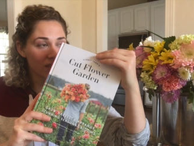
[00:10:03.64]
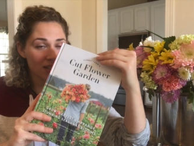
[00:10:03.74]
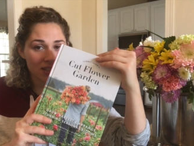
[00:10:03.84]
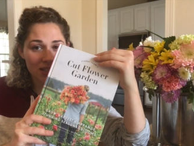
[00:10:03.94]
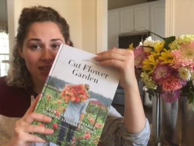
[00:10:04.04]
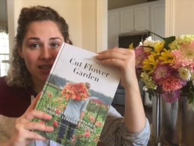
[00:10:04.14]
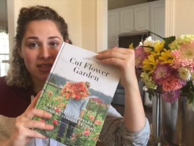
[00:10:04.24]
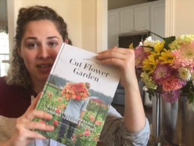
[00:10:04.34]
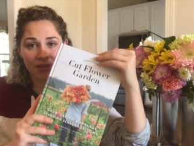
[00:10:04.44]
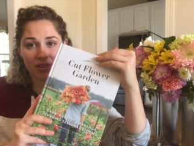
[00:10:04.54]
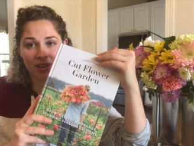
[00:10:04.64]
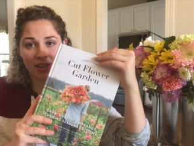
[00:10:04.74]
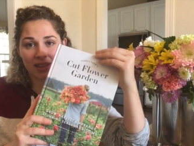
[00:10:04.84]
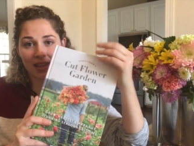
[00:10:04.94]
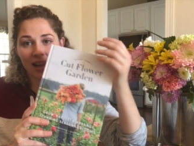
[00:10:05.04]
seeds and everything
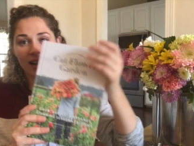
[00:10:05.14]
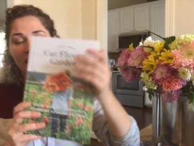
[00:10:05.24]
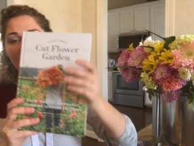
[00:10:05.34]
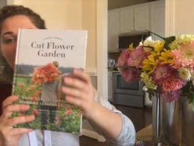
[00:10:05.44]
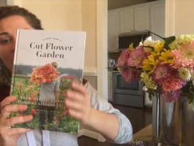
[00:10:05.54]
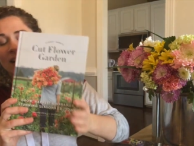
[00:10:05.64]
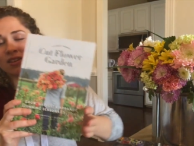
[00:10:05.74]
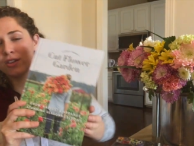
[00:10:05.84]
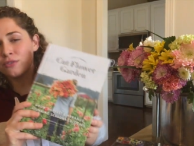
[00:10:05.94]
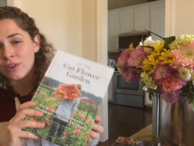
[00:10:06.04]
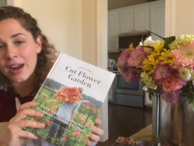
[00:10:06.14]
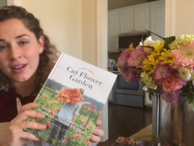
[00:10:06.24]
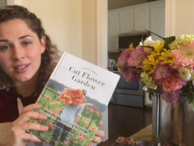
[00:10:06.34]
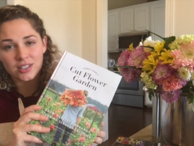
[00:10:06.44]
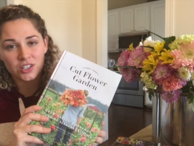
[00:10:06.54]
like that. And the
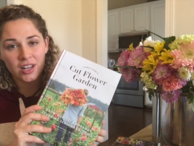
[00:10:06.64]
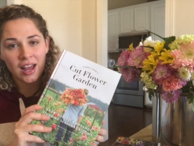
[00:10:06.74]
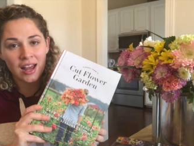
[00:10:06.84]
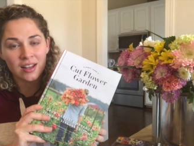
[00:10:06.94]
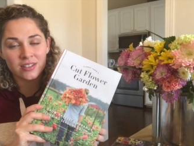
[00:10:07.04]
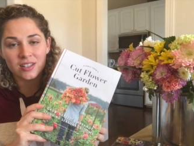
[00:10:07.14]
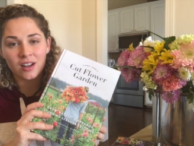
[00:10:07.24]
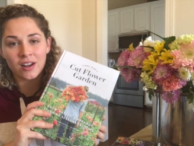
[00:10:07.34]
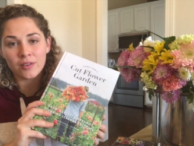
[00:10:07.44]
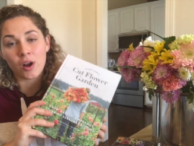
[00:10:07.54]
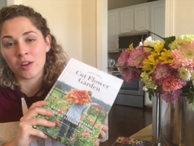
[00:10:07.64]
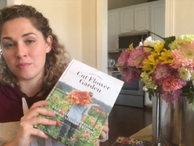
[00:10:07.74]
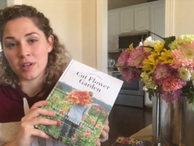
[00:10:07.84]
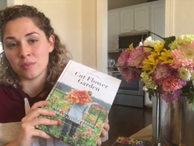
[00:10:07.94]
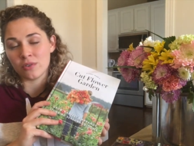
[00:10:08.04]
varieties that she has are
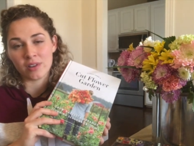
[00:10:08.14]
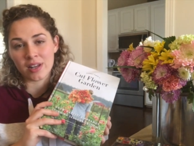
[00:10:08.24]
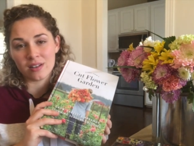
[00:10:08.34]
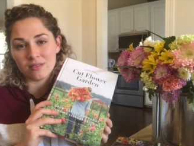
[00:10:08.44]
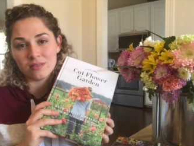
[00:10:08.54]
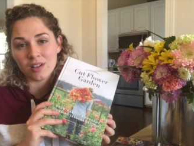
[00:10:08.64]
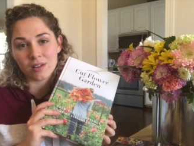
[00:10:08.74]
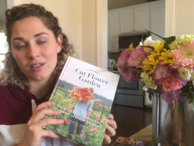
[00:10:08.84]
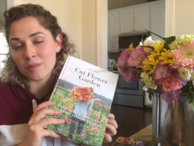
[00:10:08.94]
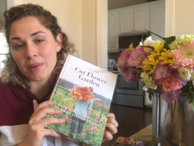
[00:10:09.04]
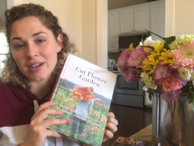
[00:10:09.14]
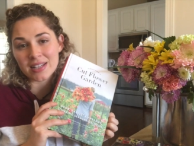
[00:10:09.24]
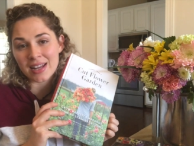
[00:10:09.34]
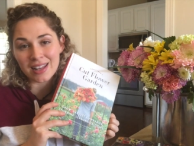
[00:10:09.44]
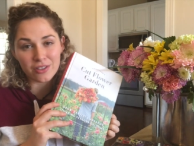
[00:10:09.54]
unbeatable in compared
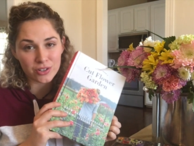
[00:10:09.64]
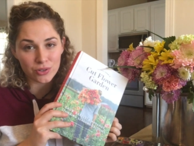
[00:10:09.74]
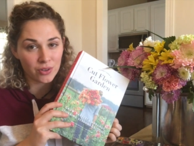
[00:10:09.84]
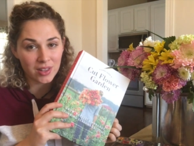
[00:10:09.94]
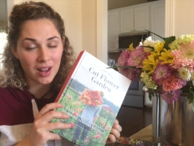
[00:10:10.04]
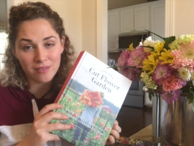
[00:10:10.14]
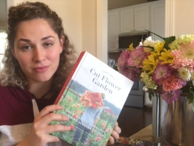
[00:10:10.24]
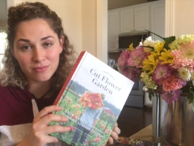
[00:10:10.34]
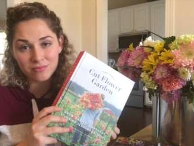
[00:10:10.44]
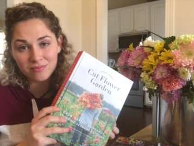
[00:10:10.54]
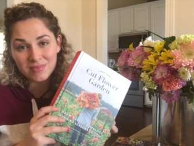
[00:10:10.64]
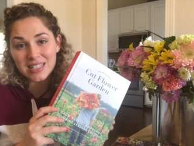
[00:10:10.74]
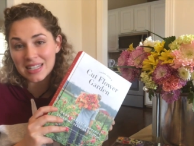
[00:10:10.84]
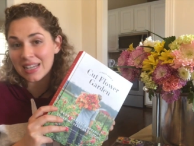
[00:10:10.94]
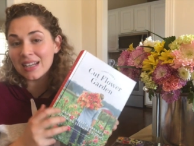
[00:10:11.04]
to any other store that I've
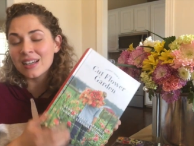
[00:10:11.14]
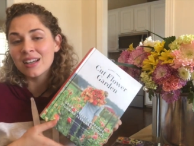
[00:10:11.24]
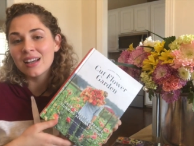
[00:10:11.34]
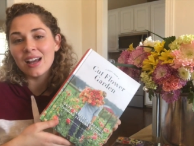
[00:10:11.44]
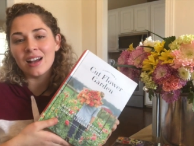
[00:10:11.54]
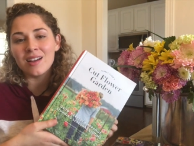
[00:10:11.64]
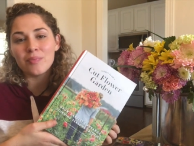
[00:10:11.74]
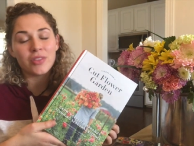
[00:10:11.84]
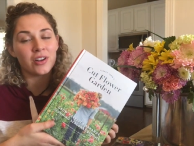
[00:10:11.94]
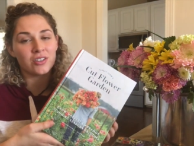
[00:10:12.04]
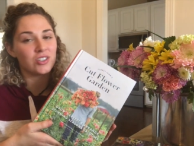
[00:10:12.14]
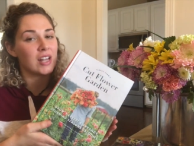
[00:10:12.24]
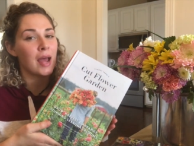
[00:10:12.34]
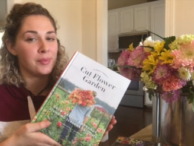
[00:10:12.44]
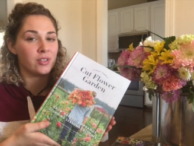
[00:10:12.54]
seen. They're just
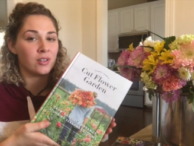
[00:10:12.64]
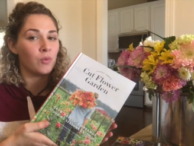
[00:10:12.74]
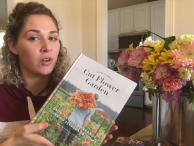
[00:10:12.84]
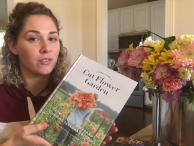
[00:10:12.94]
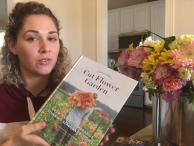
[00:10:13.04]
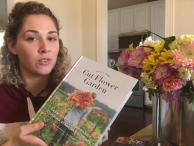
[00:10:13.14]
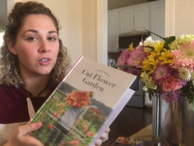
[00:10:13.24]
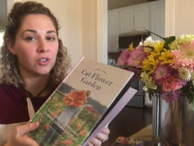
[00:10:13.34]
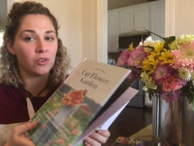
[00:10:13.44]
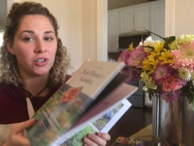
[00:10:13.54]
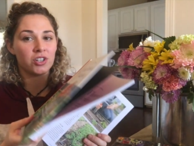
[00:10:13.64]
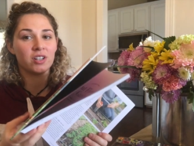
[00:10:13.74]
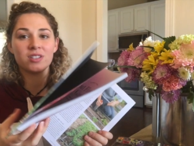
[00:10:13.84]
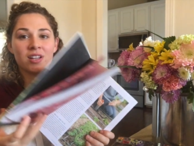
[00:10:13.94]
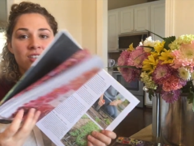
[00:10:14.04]
absolutely wonderful and
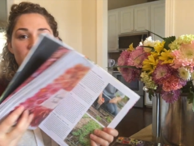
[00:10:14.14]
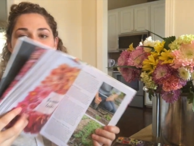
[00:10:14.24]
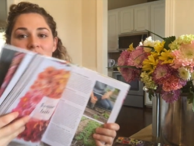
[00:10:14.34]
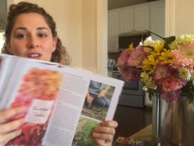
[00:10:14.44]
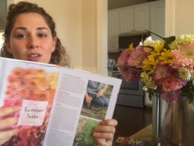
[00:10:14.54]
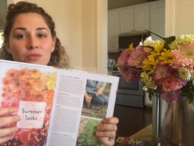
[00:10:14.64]
gorgeous and just a